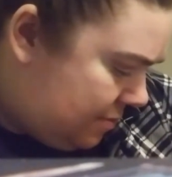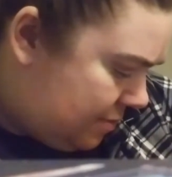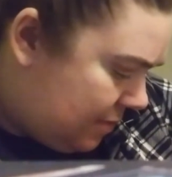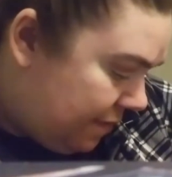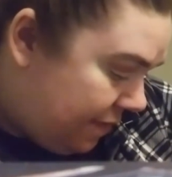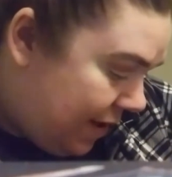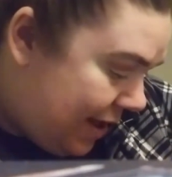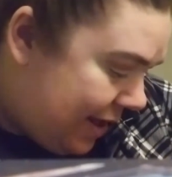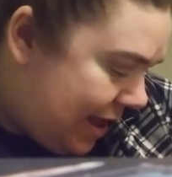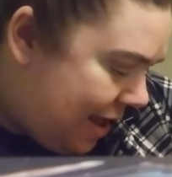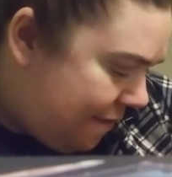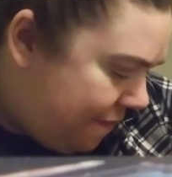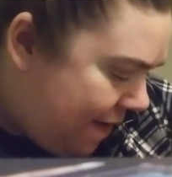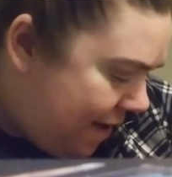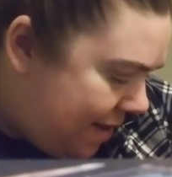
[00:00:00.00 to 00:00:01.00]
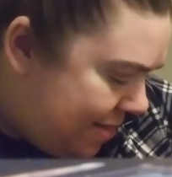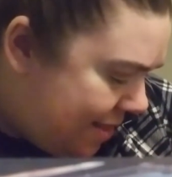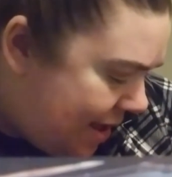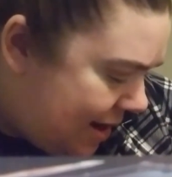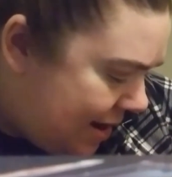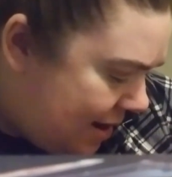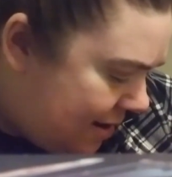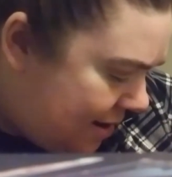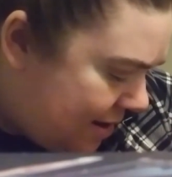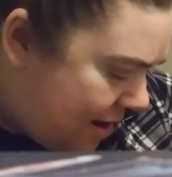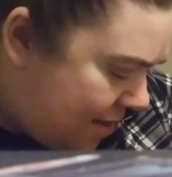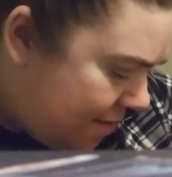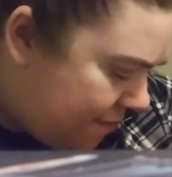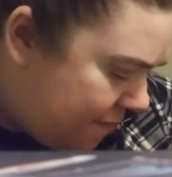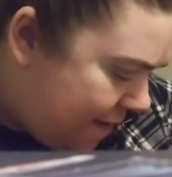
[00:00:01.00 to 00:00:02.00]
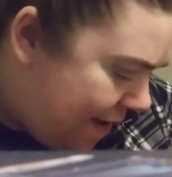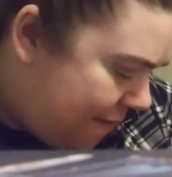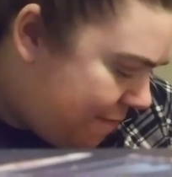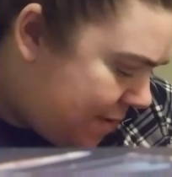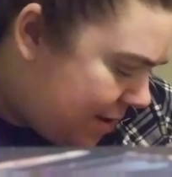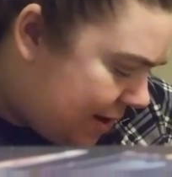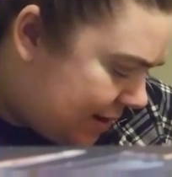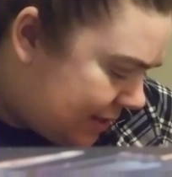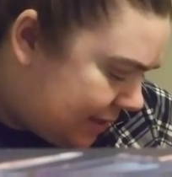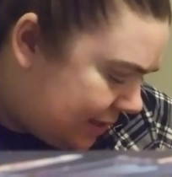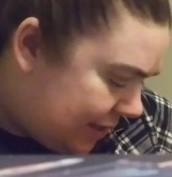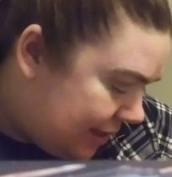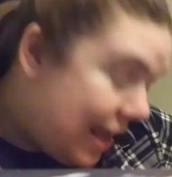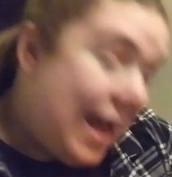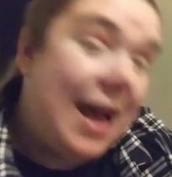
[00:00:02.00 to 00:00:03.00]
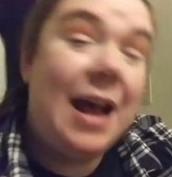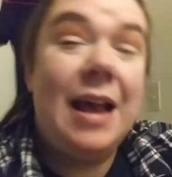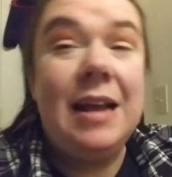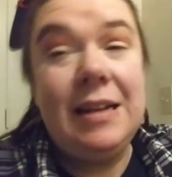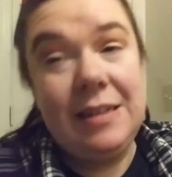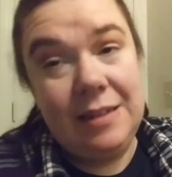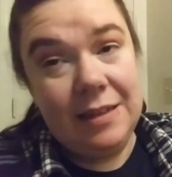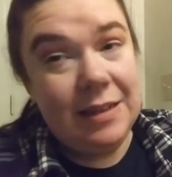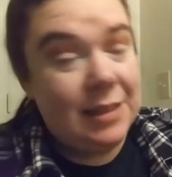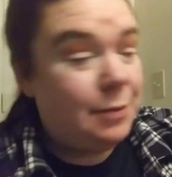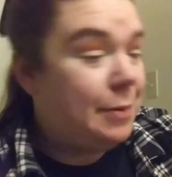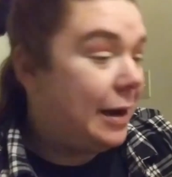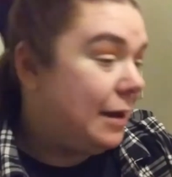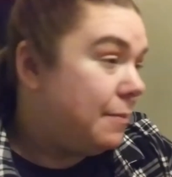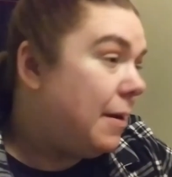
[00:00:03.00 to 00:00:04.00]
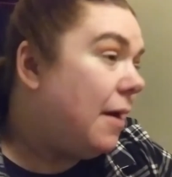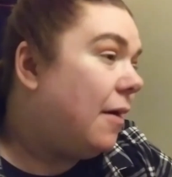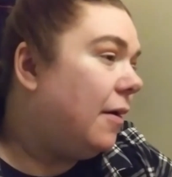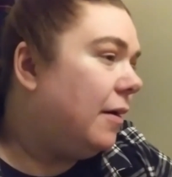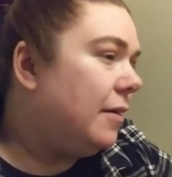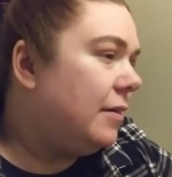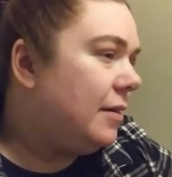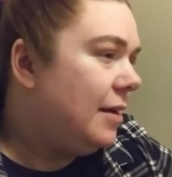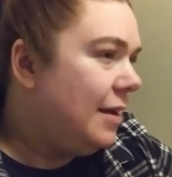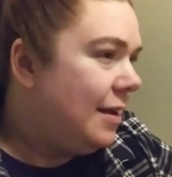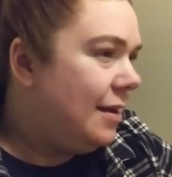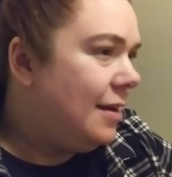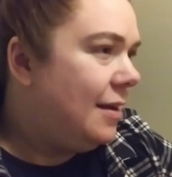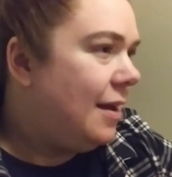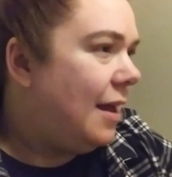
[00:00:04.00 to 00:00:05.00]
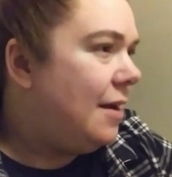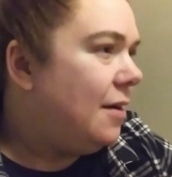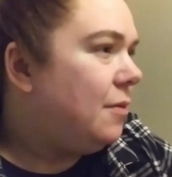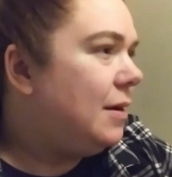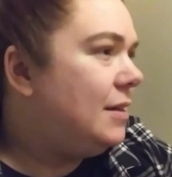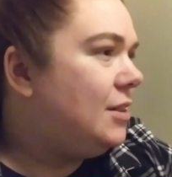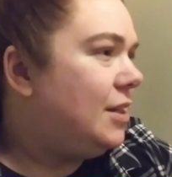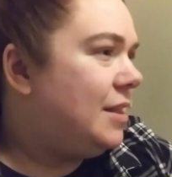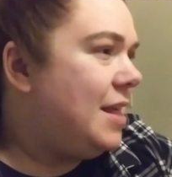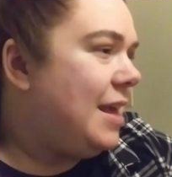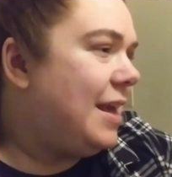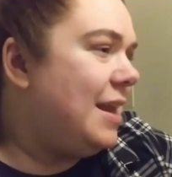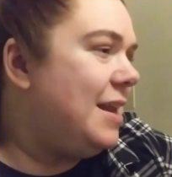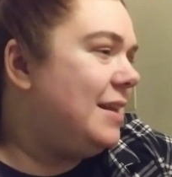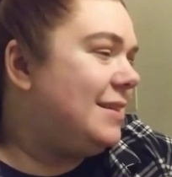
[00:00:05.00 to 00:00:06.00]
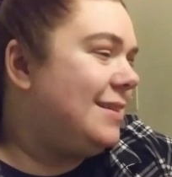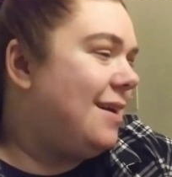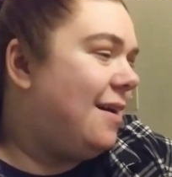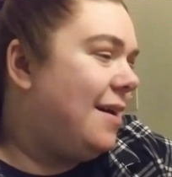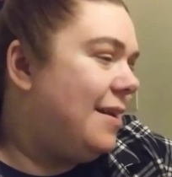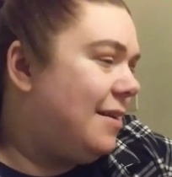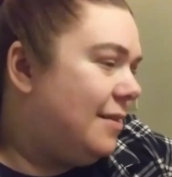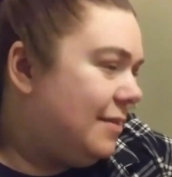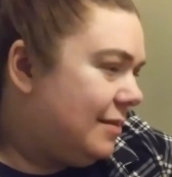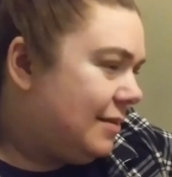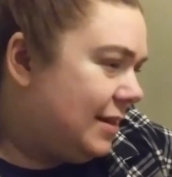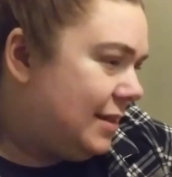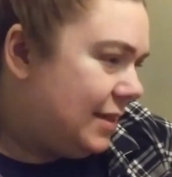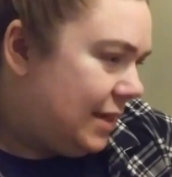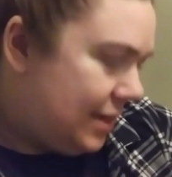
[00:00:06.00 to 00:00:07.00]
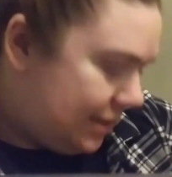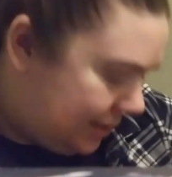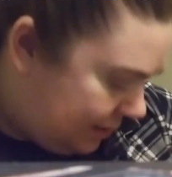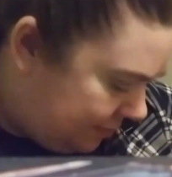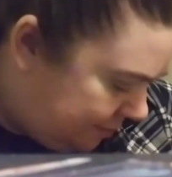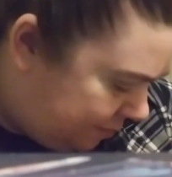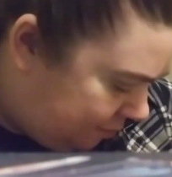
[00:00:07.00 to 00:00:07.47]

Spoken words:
If I can't find that in another 5 minutes, yeah, it's breaking my heart. I don't want you thinking it's not, because it is.